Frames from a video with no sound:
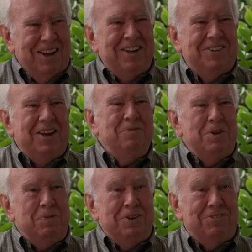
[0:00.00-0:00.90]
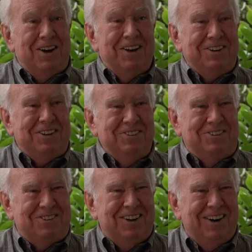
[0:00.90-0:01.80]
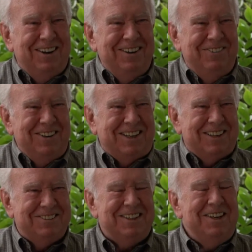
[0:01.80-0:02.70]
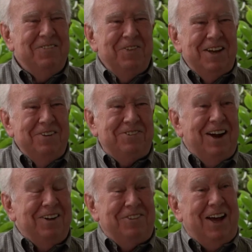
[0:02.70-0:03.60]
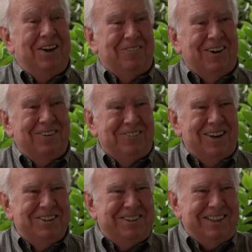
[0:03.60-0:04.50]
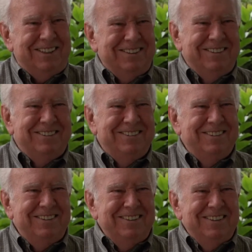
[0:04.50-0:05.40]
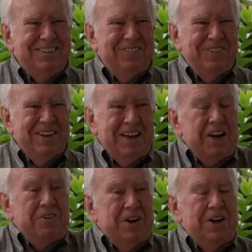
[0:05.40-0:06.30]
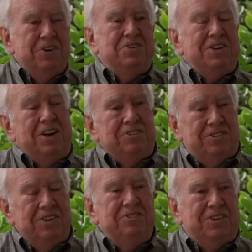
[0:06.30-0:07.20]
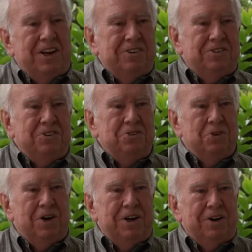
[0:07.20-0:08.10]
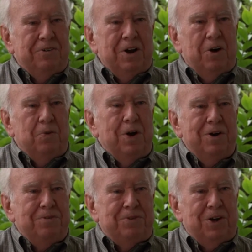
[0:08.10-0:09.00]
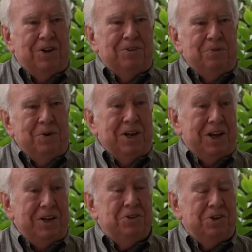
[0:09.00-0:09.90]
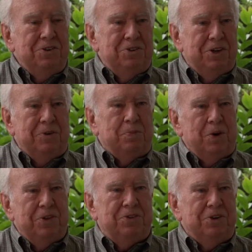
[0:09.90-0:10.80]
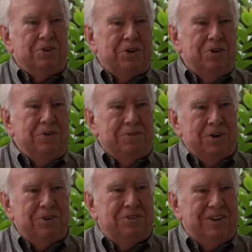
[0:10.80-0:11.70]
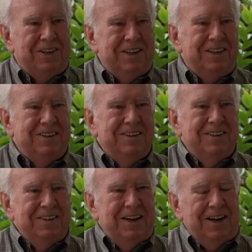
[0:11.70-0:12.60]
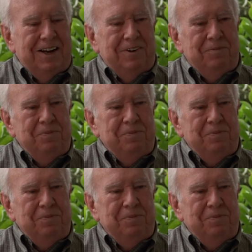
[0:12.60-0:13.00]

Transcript: Led them to be very concerned, because if not that, what was it? Anyway, OTS since then has enjoyed a wonderful relationship with Duke University. The